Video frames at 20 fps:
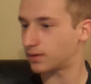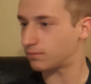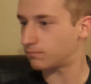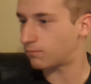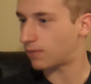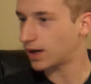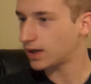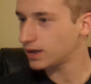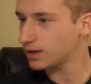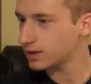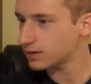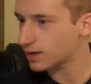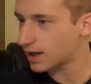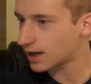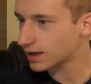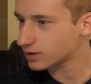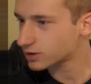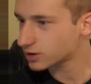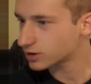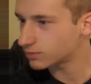might
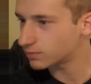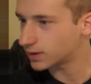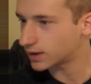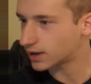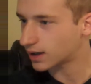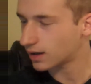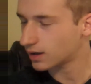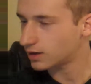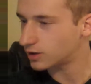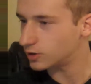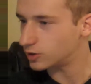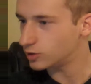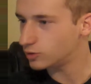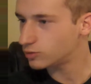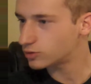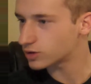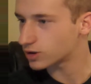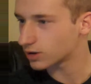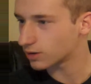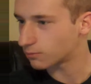actually be kind of new
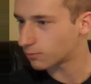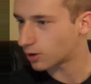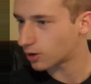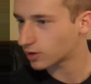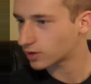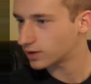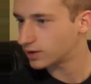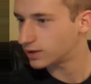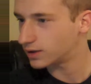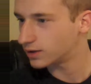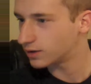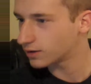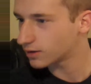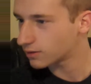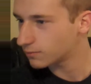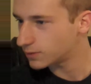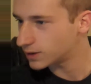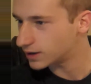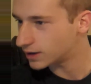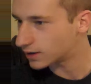to the market here.
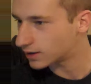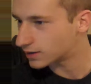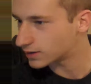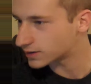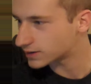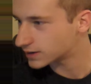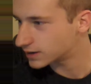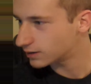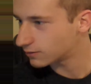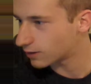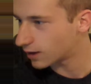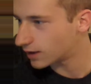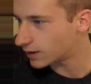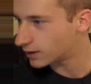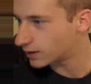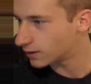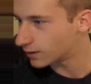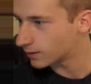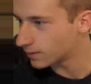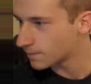Let me see right
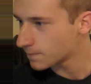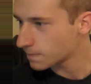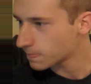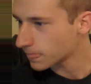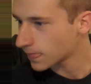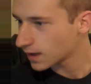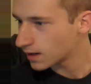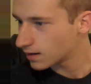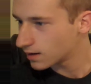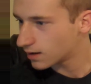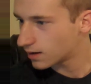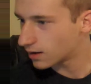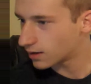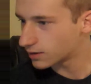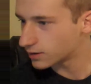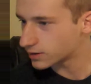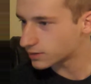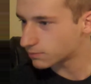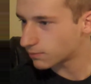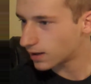here.
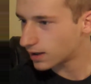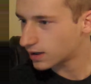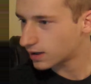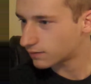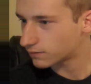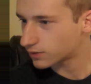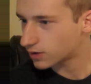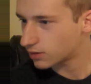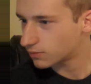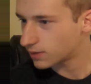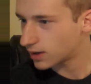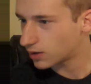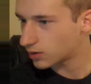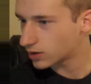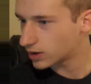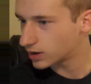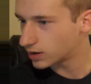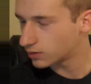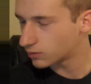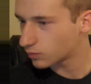This might have come
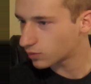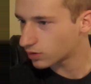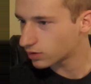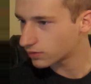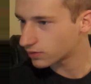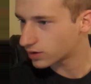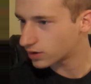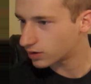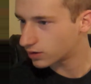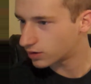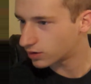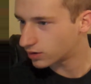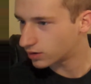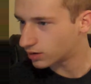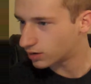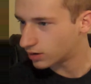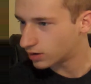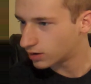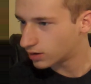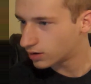out in one of
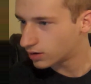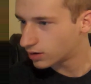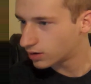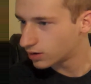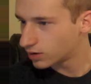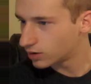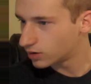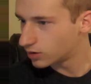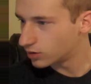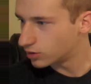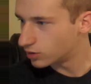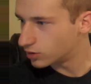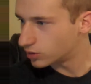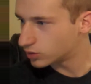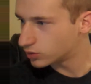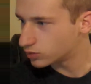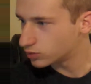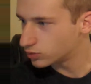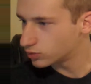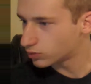their
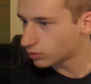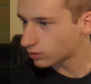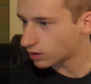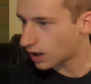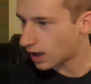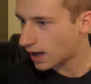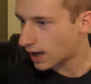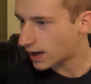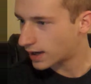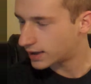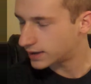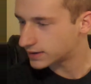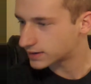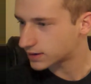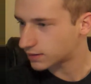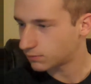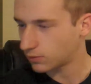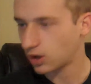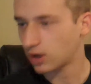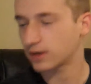new
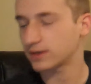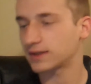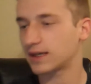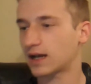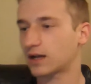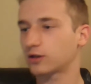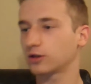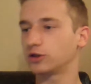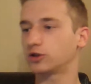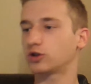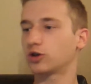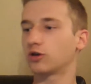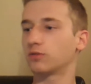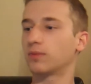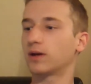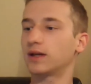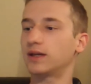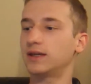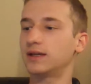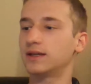lines. I'm not exactly sure,
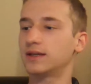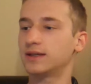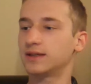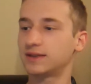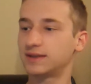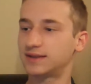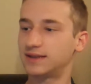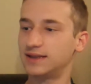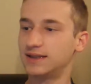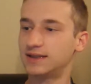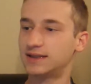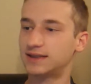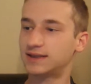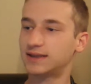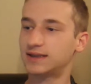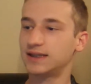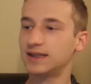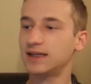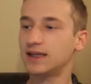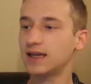but it is the
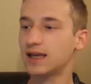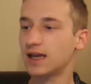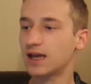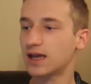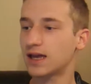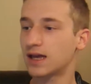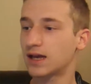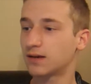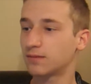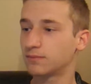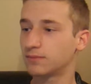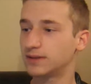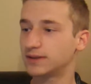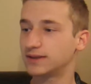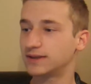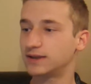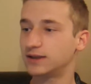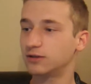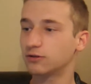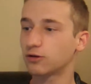
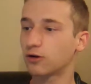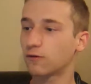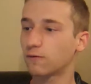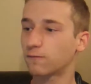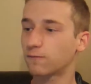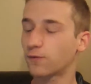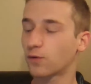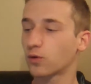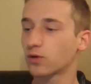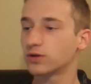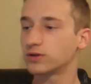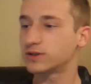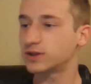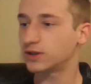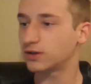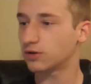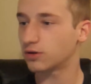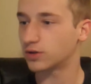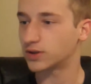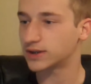
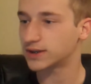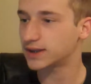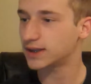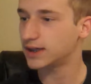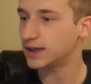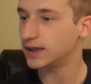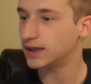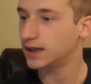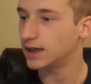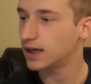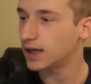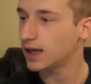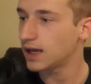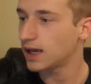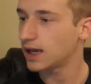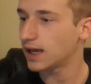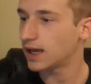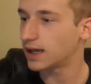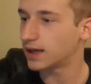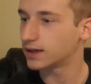CM040C,
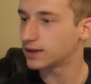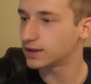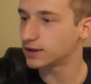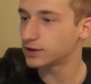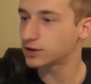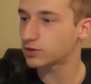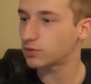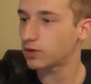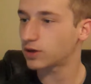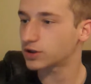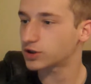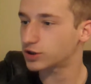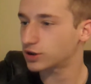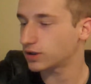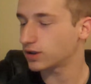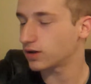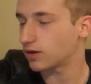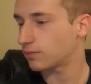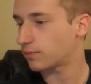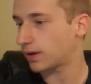and his
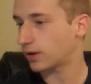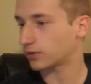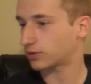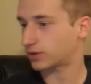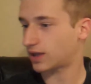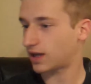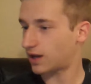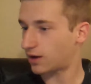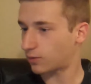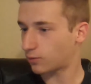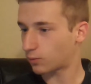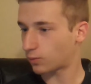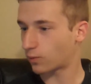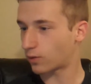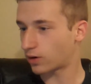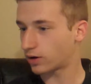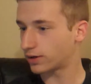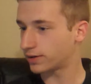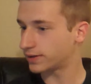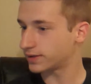question about that
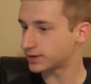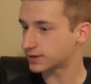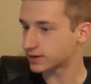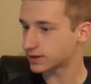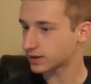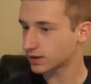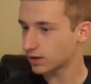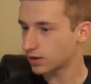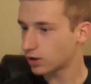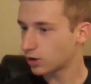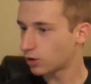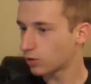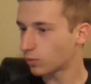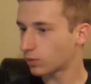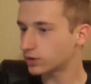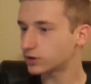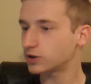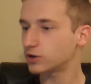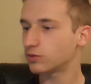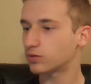was,
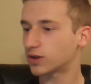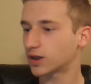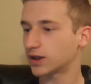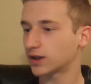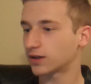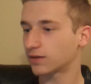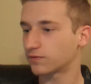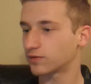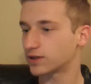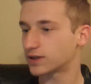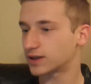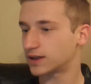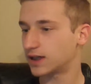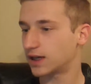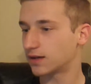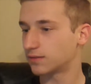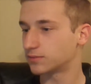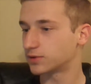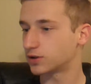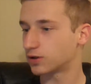what do you think of the
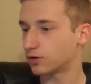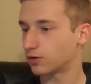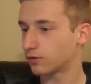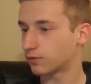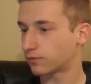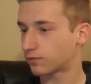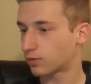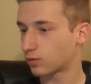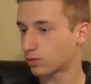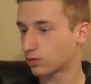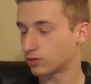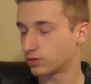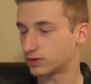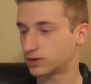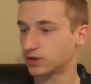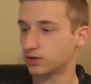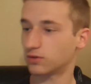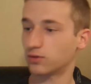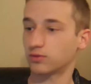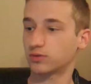
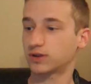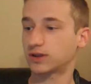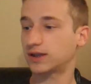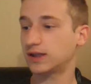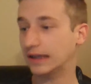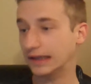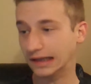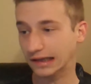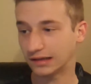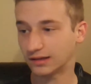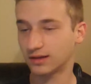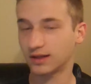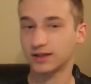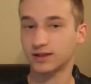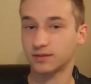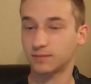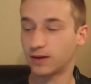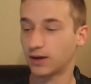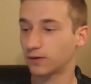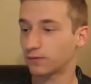CM040C?
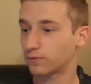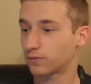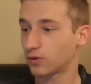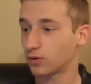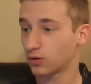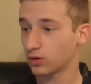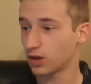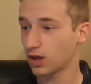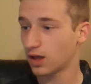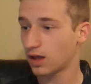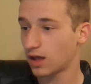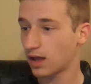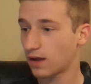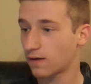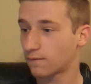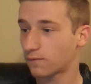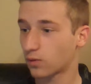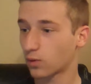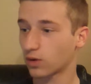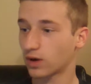That's a mouthful.
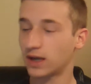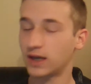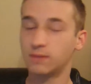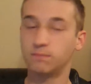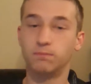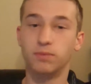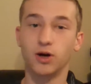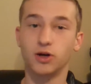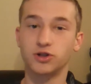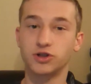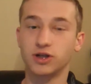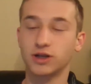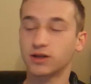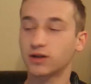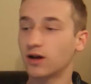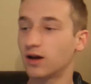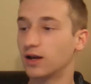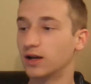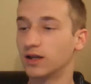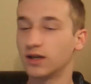For a budget
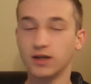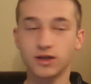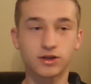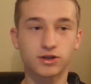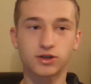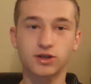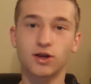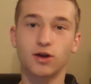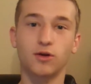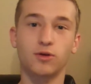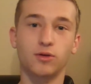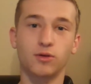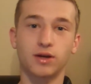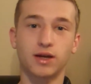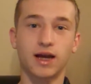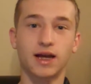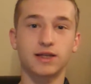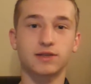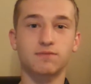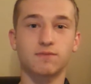gun. So
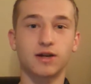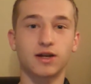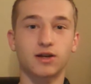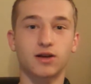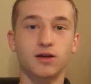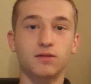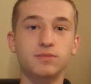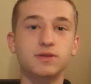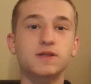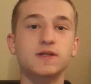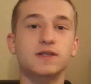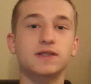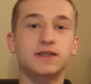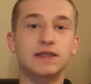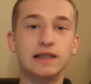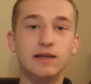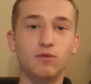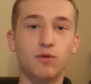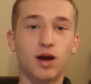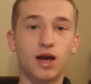guys, when it comes to
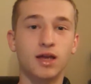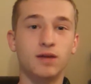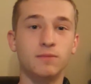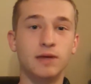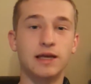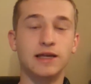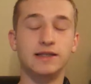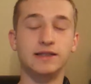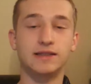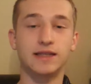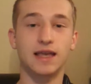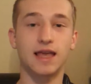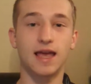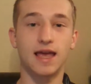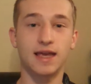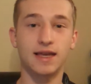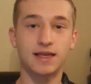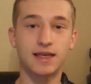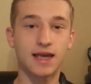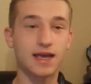CYMA's
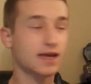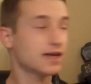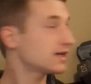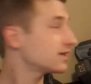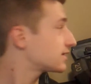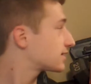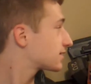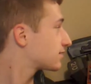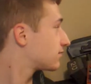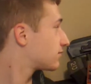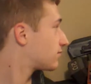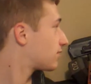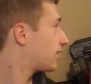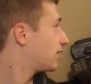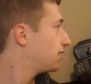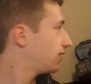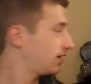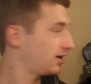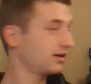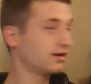AKs
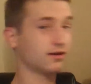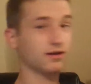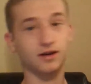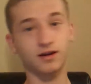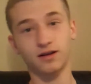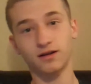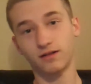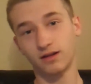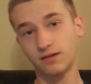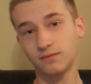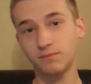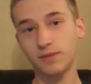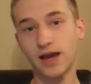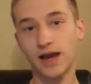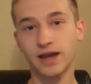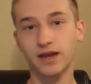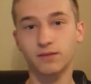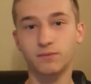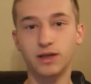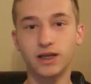right here in
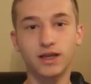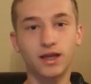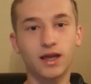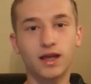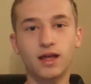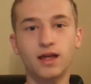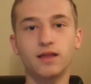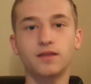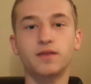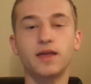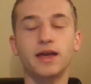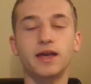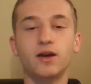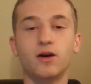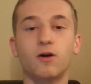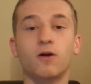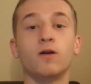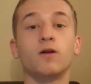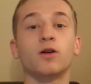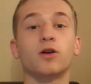back of me, they
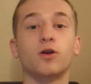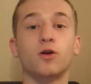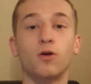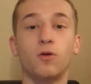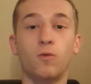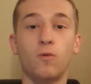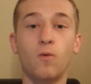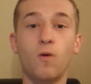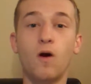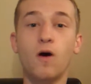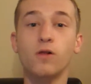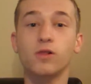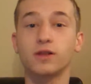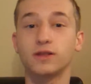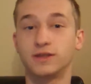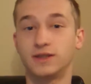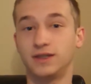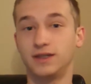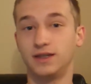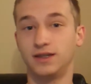are
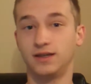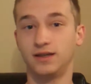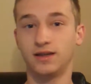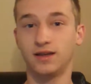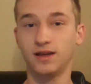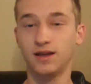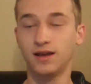quality,